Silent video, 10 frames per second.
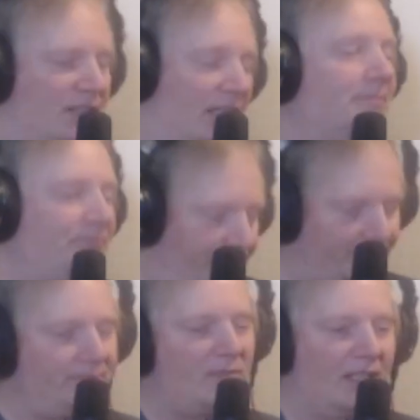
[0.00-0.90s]
So,
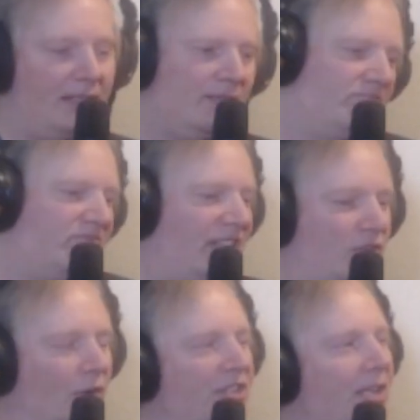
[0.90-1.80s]
a nice
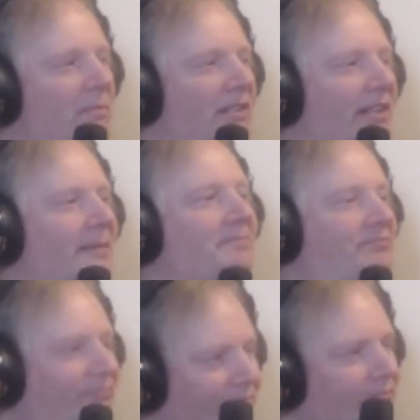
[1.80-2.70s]
little tidbit there.
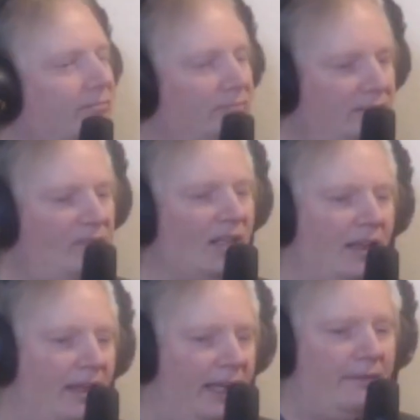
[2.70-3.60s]

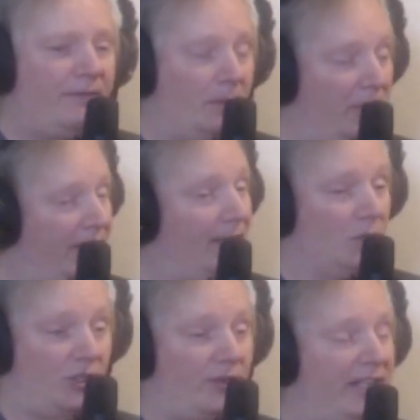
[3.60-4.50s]
Had fun with that. It
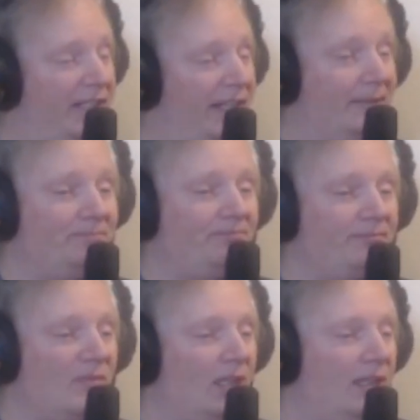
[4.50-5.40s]
was a great day.
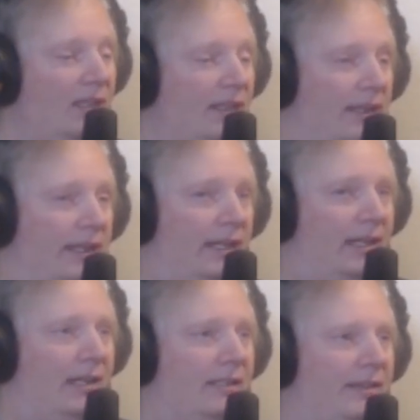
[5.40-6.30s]

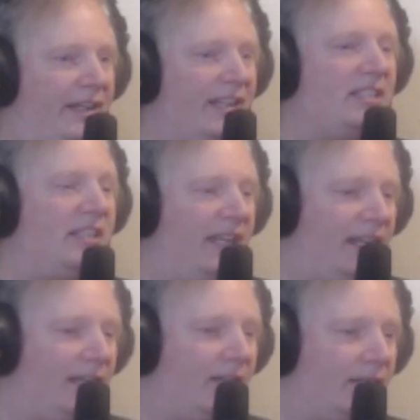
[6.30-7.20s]
The next
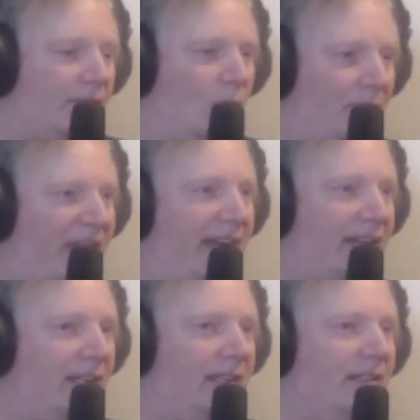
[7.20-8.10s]
day, went
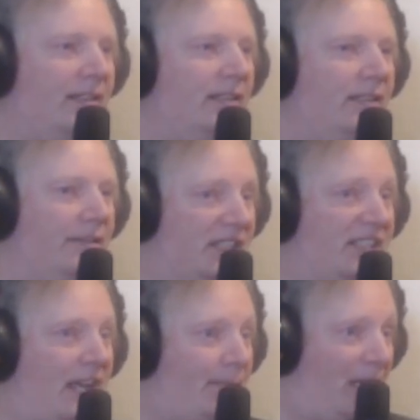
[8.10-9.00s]
back. This
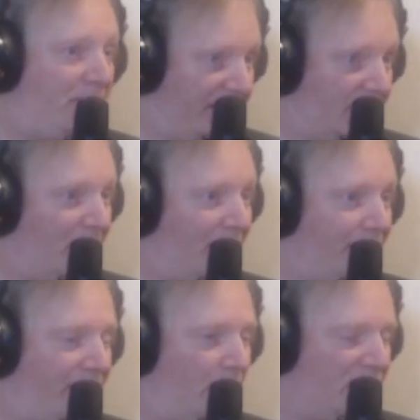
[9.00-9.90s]
time I picked them
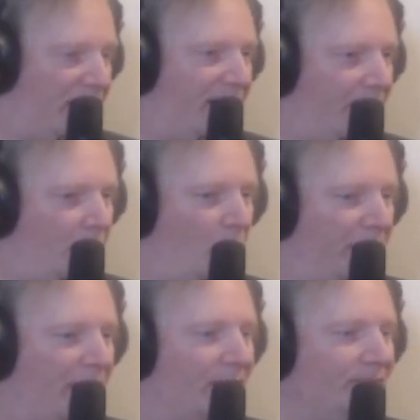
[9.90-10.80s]
up. They were staying at the
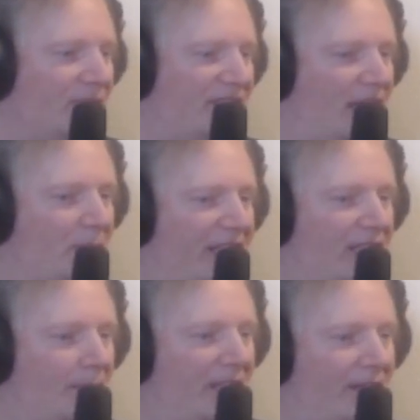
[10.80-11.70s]
Rio instead of
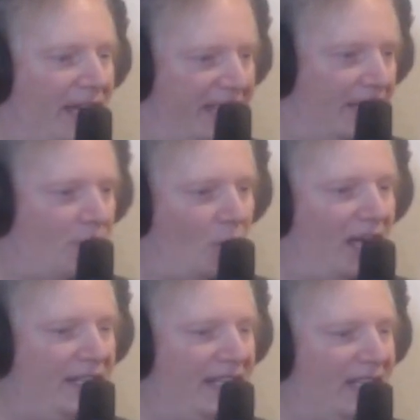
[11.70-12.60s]
meeting them there, and I gave them a
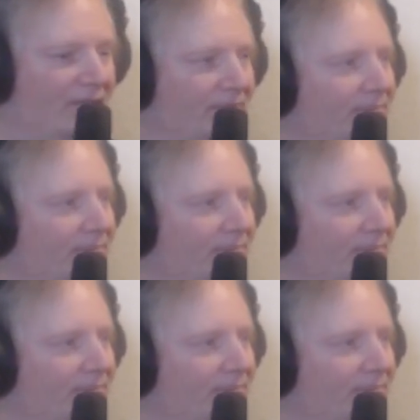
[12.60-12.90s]
ride down.